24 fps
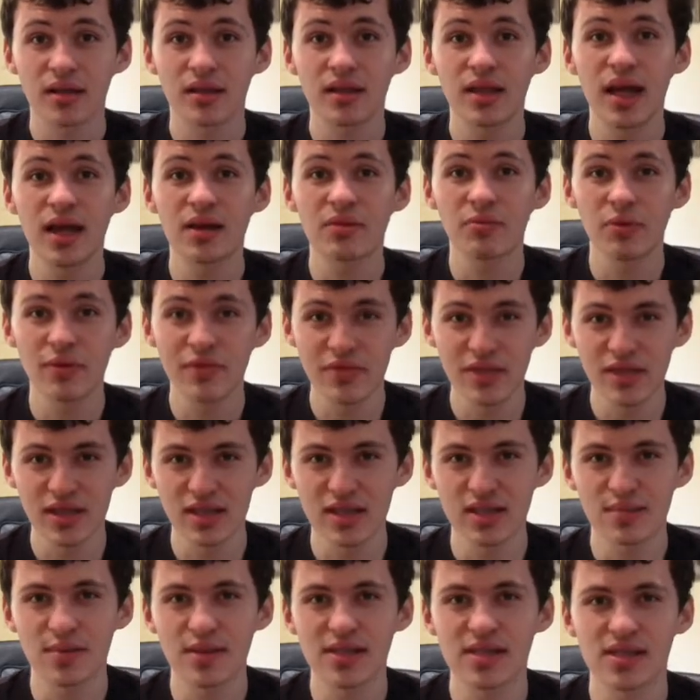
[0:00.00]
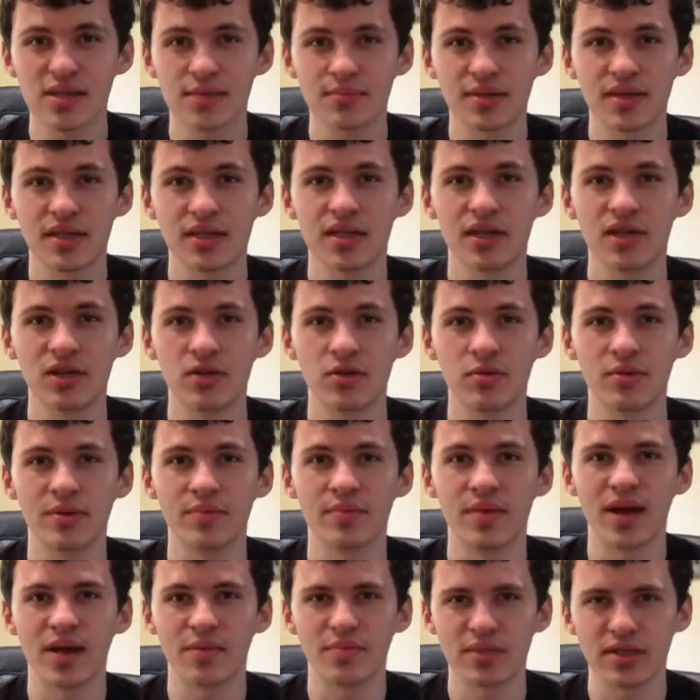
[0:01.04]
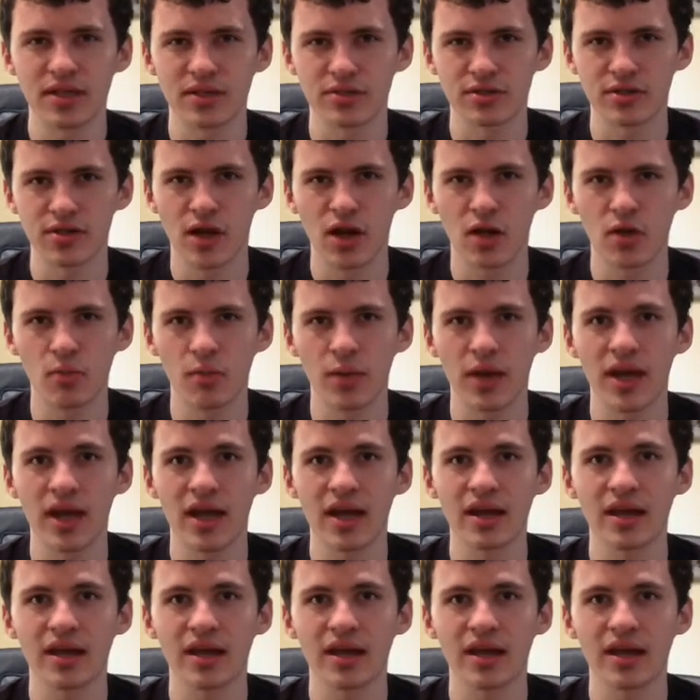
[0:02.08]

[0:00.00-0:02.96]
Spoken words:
That rift in the space-time continuum in my upstairs hallway,